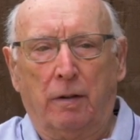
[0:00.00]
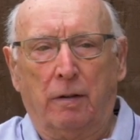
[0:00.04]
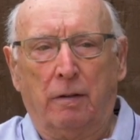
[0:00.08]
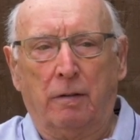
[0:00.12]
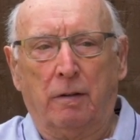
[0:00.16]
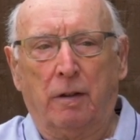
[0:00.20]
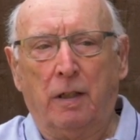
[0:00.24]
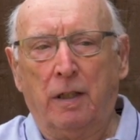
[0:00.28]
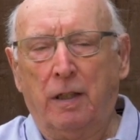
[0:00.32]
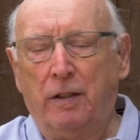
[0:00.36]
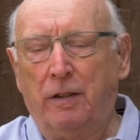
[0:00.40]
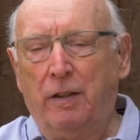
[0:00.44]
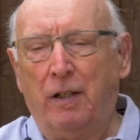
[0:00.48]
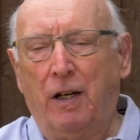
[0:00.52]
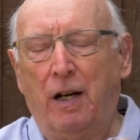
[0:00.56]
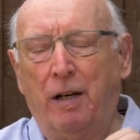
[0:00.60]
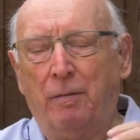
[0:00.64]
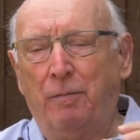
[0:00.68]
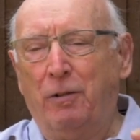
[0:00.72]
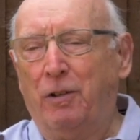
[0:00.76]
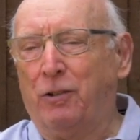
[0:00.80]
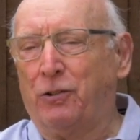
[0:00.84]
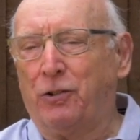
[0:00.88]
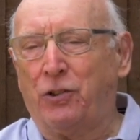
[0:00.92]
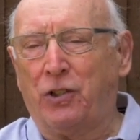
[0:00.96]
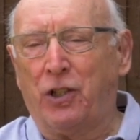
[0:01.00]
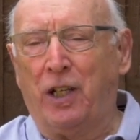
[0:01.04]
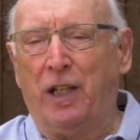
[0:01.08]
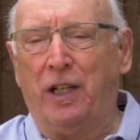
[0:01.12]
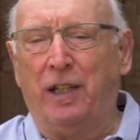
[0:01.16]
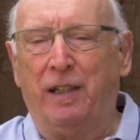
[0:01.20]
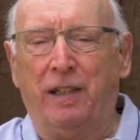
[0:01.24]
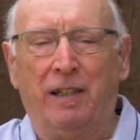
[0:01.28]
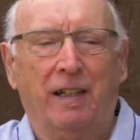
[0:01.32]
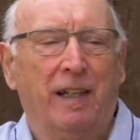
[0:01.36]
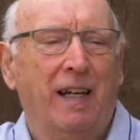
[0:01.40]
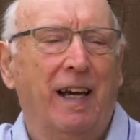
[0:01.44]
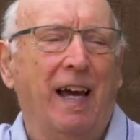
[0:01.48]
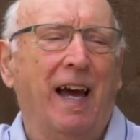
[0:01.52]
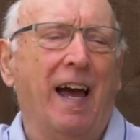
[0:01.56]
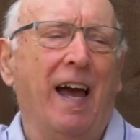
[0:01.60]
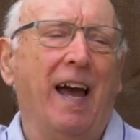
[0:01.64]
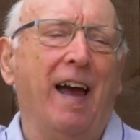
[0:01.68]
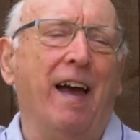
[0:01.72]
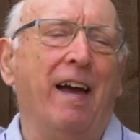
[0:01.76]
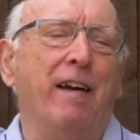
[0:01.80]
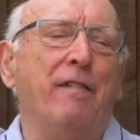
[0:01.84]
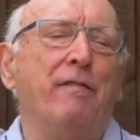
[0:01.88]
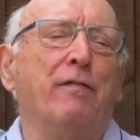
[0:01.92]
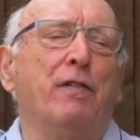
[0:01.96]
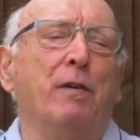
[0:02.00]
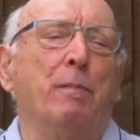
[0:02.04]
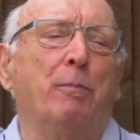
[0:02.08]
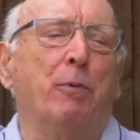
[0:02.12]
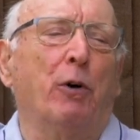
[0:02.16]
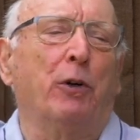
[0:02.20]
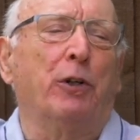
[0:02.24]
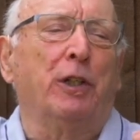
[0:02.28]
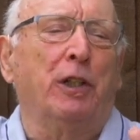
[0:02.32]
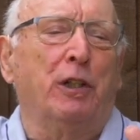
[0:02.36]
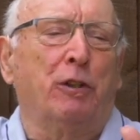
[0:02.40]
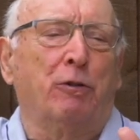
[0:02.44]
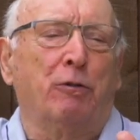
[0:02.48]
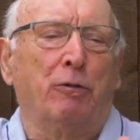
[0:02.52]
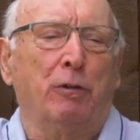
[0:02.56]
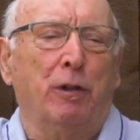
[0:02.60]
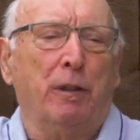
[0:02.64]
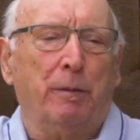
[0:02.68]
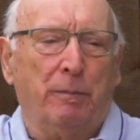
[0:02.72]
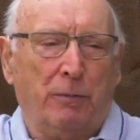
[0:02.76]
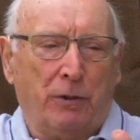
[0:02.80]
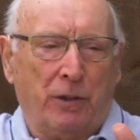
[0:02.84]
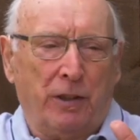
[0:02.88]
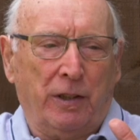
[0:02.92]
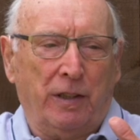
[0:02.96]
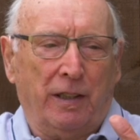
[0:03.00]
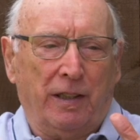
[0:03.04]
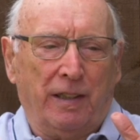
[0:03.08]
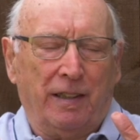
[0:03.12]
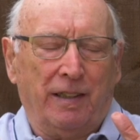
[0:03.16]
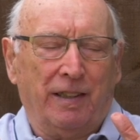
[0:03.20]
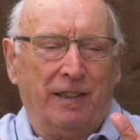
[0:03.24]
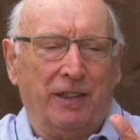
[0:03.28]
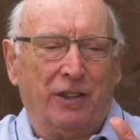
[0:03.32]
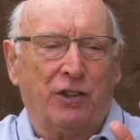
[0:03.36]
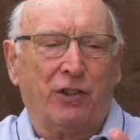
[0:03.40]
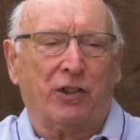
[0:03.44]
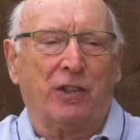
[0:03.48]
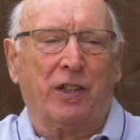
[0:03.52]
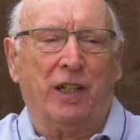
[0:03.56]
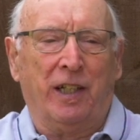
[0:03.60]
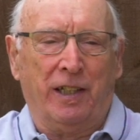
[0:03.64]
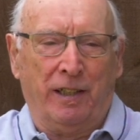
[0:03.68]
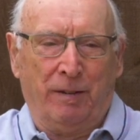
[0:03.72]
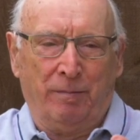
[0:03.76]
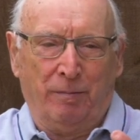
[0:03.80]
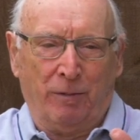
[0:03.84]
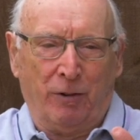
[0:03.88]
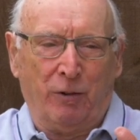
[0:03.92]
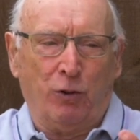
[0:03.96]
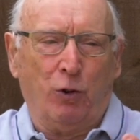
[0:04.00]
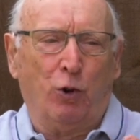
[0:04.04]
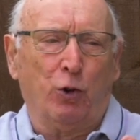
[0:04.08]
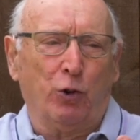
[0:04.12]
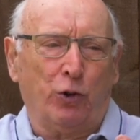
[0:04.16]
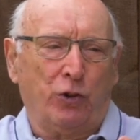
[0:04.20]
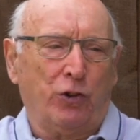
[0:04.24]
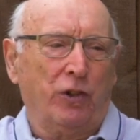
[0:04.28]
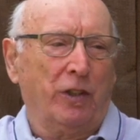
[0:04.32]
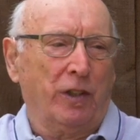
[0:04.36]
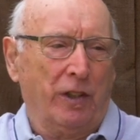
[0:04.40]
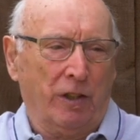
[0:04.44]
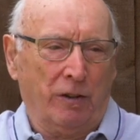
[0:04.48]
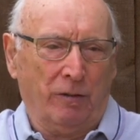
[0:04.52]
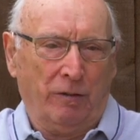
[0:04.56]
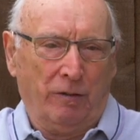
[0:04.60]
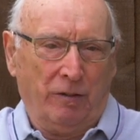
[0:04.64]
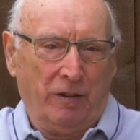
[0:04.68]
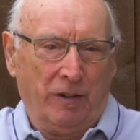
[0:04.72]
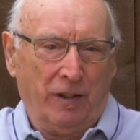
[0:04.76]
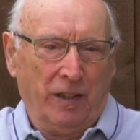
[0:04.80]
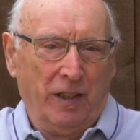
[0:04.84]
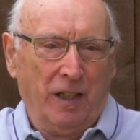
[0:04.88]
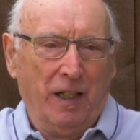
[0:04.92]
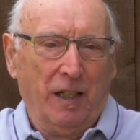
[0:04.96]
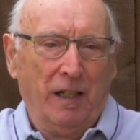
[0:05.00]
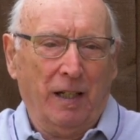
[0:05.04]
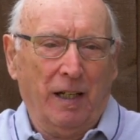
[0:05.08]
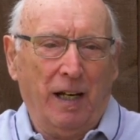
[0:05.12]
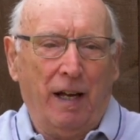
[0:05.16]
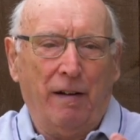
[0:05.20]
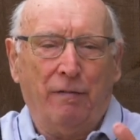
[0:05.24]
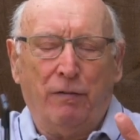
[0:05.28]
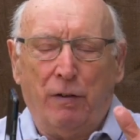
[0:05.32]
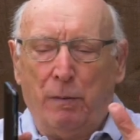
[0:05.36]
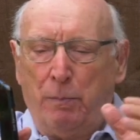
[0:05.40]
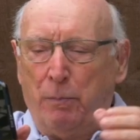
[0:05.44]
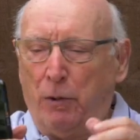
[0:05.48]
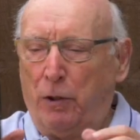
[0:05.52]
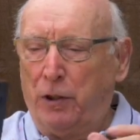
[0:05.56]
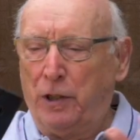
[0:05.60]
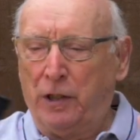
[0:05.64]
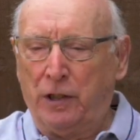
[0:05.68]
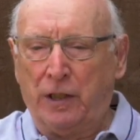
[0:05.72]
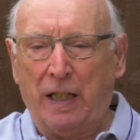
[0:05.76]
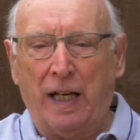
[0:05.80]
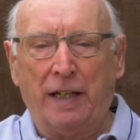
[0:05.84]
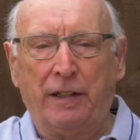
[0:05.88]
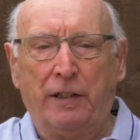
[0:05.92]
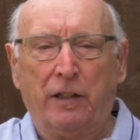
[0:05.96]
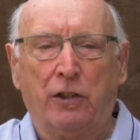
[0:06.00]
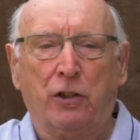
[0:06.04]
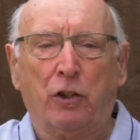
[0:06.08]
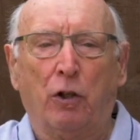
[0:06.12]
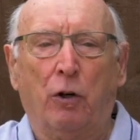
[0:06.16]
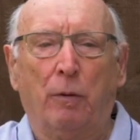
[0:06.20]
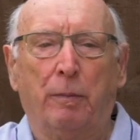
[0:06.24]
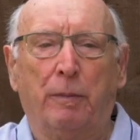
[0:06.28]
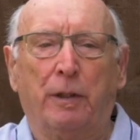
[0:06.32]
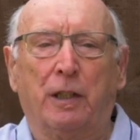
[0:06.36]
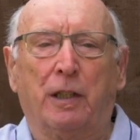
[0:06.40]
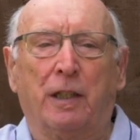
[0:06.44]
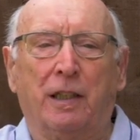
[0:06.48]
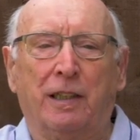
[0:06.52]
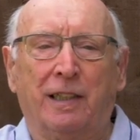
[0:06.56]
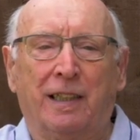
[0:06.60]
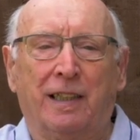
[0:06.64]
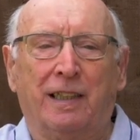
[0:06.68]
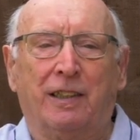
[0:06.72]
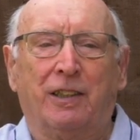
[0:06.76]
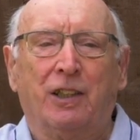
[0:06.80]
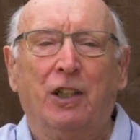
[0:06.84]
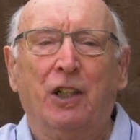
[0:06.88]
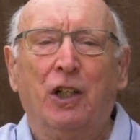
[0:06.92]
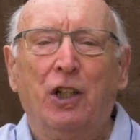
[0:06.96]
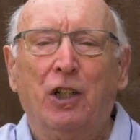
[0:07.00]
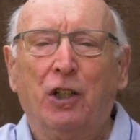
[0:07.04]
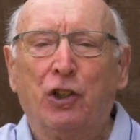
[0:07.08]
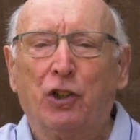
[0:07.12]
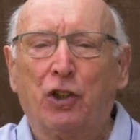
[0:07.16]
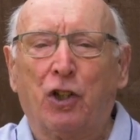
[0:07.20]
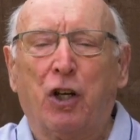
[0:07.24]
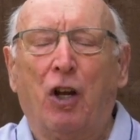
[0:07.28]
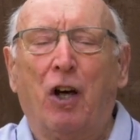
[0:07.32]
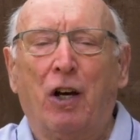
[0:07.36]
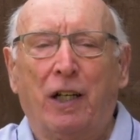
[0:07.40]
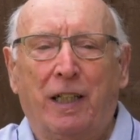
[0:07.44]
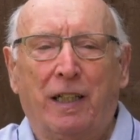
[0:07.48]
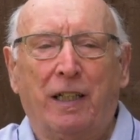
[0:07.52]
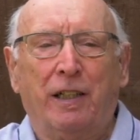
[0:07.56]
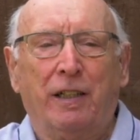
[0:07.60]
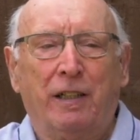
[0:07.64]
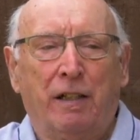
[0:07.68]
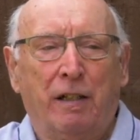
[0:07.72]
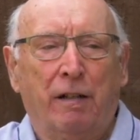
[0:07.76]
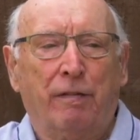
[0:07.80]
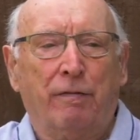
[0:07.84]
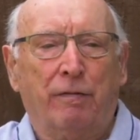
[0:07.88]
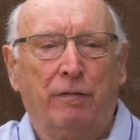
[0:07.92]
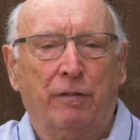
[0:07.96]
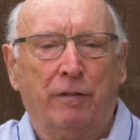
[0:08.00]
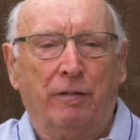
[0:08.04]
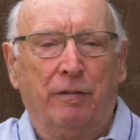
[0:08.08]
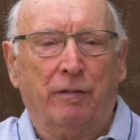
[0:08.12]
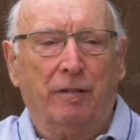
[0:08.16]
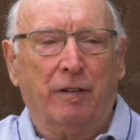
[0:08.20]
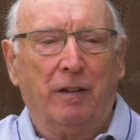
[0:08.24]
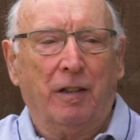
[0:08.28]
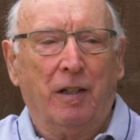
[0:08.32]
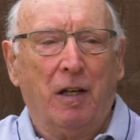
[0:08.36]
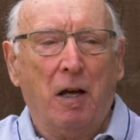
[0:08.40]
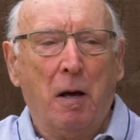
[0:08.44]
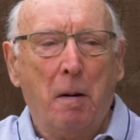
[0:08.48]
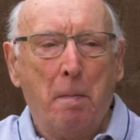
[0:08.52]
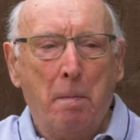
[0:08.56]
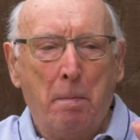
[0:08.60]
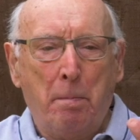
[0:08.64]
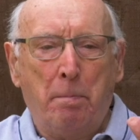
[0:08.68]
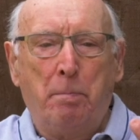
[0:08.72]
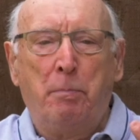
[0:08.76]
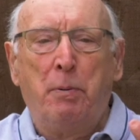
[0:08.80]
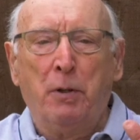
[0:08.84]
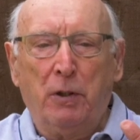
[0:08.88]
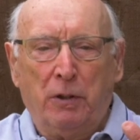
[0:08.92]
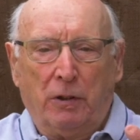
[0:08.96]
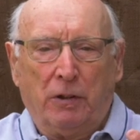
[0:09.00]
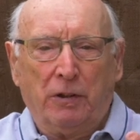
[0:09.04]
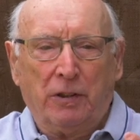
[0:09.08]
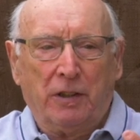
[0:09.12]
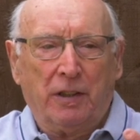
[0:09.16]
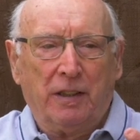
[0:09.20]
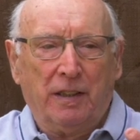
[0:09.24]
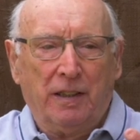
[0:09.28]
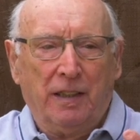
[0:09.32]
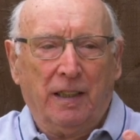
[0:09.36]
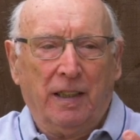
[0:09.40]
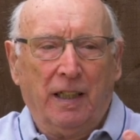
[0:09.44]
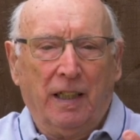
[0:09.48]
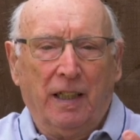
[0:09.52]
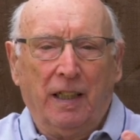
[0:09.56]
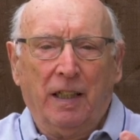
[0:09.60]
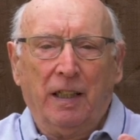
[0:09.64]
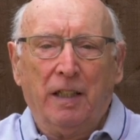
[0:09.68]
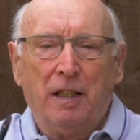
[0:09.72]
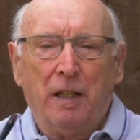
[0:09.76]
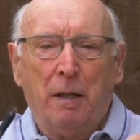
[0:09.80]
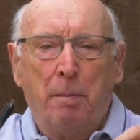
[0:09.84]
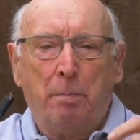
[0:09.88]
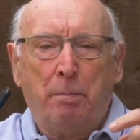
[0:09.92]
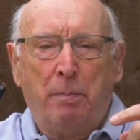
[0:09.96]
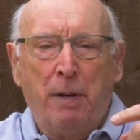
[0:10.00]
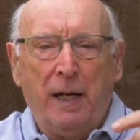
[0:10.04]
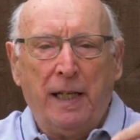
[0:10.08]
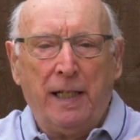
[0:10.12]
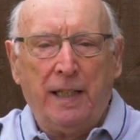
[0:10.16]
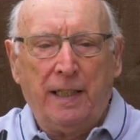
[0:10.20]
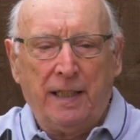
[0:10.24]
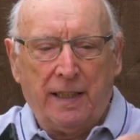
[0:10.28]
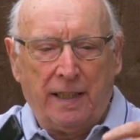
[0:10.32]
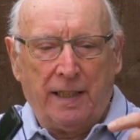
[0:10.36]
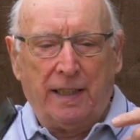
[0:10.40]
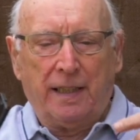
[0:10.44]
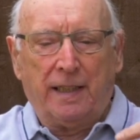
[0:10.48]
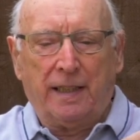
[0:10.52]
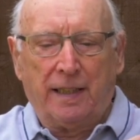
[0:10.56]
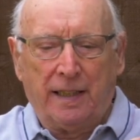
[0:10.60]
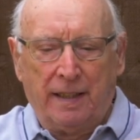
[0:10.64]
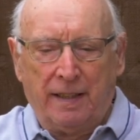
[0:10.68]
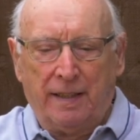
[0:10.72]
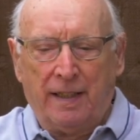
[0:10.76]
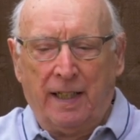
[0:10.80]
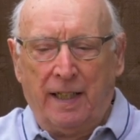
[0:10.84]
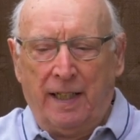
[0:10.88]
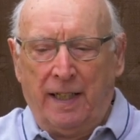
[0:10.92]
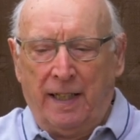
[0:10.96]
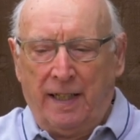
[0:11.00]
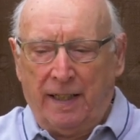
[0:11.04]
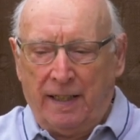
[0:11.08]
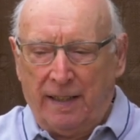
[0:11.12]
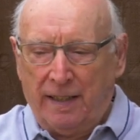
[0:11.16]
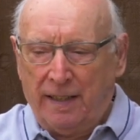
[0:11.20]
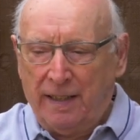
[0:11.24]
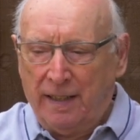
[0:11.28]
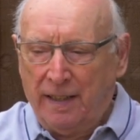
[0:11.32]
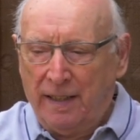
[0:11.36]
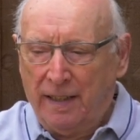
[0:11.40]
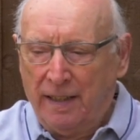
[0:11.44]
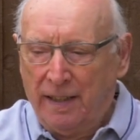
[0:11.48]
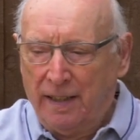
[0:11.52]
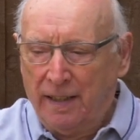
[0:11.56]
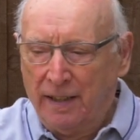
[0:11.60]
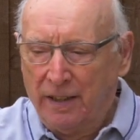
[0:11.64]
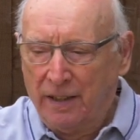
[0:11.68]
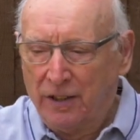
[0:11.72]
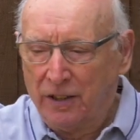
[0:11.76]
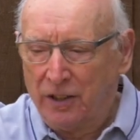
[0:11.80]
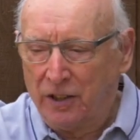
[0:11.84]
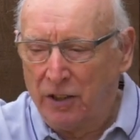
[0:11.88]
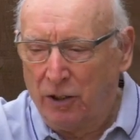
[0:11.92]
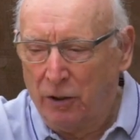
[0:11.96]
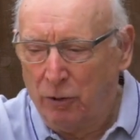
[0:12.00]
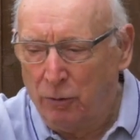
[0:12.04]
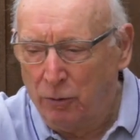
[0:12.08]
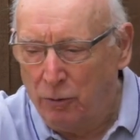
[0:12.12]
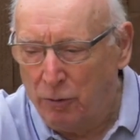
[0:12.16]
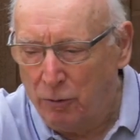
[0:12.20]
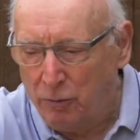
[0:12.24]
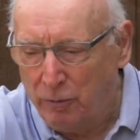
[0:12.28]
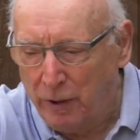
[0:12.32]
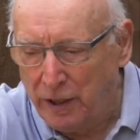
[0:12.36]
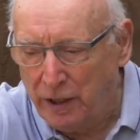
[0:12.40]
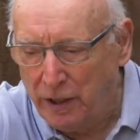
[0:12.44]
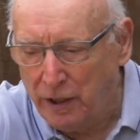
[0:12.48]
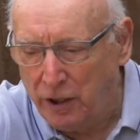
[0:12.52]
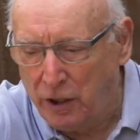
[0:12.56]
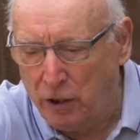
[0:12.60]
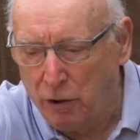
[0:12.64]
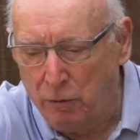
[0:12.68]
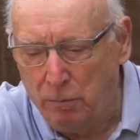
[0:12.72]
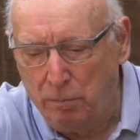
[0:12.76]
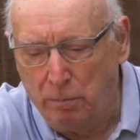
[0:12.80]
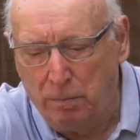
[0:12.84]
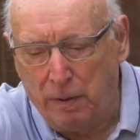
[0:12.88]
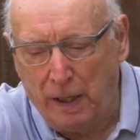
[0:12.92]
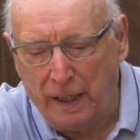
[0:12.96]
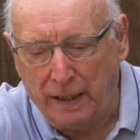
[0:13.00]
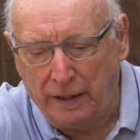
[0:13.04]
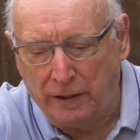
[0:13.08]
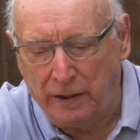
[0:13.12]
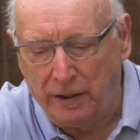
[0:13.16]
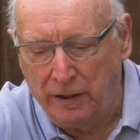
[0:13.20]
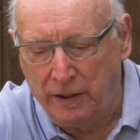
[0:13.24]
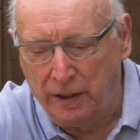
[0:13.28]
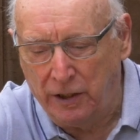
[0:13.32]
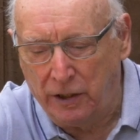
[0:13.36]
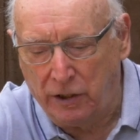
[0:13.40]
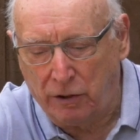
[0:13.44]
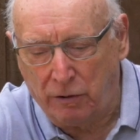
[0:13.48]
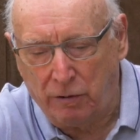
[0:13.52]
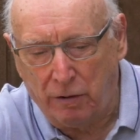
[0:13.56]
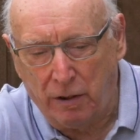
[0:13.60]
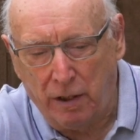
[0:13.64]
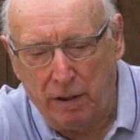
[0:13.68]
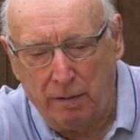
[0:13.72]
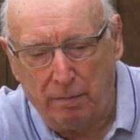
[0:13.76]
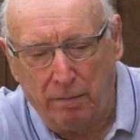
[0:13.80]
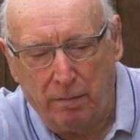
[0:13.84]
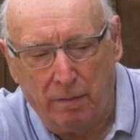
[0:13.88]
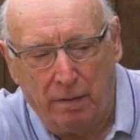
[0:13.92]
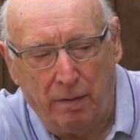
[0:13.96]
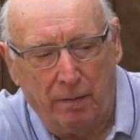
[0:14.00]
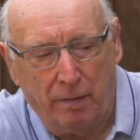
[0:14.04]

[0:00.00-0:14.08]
right? Now, I'm not saying everybody grips it the same. Of course they don't. Everybody's anatomically slightly different, but the basics are there. So when you come back to this grip